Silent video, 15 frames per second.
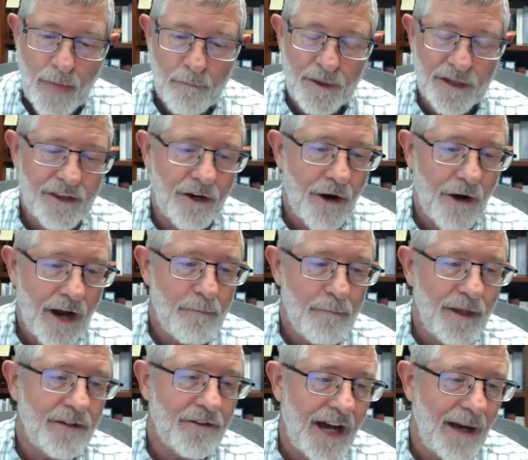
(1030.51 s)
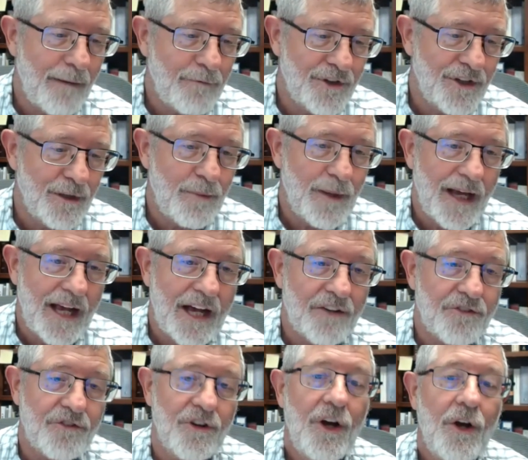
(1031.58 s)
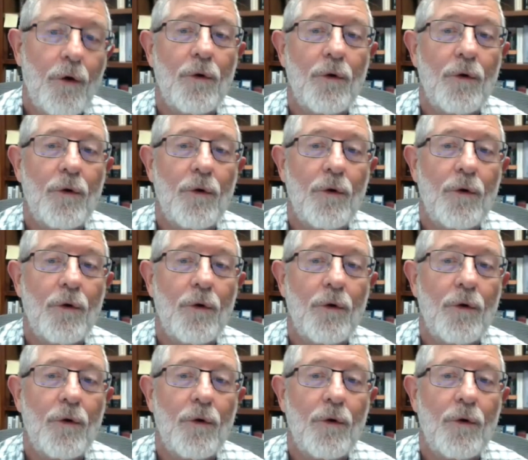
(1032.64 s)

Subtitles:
But there have been times in the past